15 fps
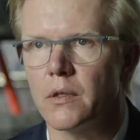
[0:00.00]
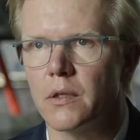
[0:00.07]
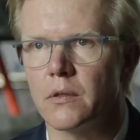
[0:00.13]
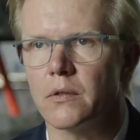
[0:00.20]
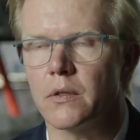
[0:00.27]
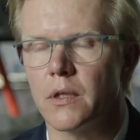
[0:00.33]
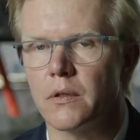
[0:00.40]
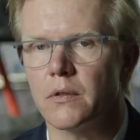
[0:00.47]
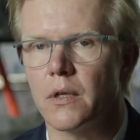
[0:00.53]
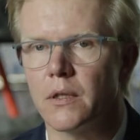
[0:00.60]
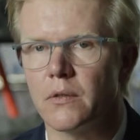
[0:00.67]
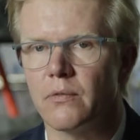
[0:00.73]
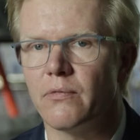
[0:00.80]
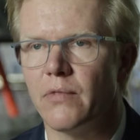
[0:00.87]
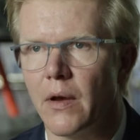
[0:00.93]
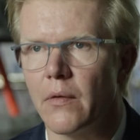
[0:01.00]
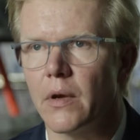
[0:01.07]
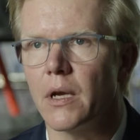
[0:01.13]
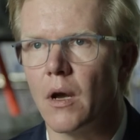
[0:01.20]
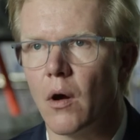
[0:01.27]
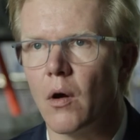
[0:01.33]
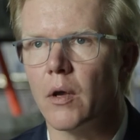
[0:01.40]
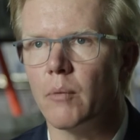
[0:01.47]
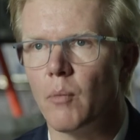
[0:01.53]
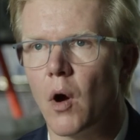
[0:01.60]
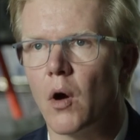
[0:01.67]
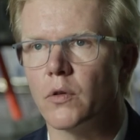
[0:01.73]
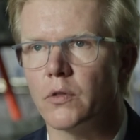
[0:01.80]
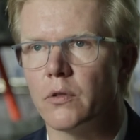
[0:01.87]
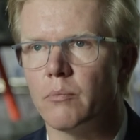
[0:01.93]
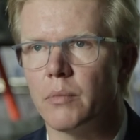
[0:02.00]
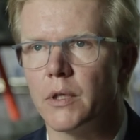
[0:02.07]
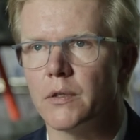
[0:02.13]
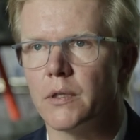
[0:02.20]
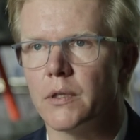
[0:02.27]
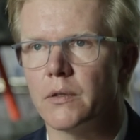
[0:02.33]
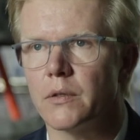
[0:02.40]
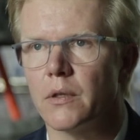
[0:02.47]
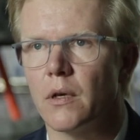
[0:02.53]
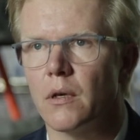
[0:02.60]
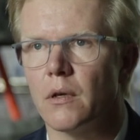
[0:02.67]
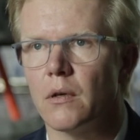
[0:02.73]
it's very high margin business.